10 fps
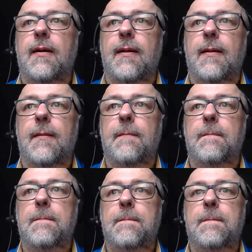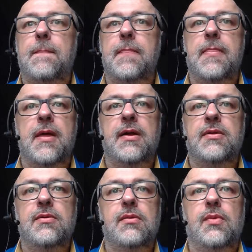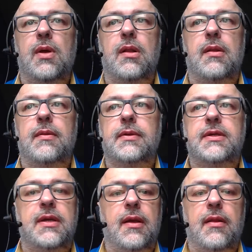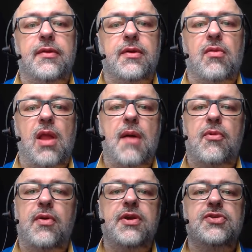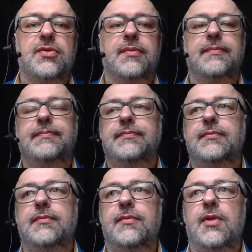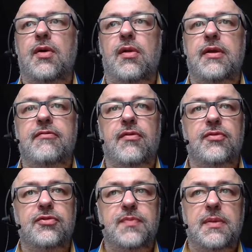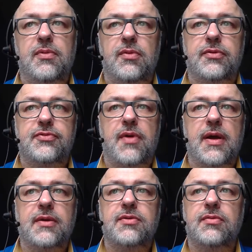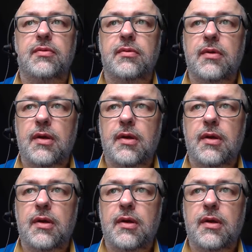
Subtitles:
um, then you will kill the collaboration. Not only for those people who are trying to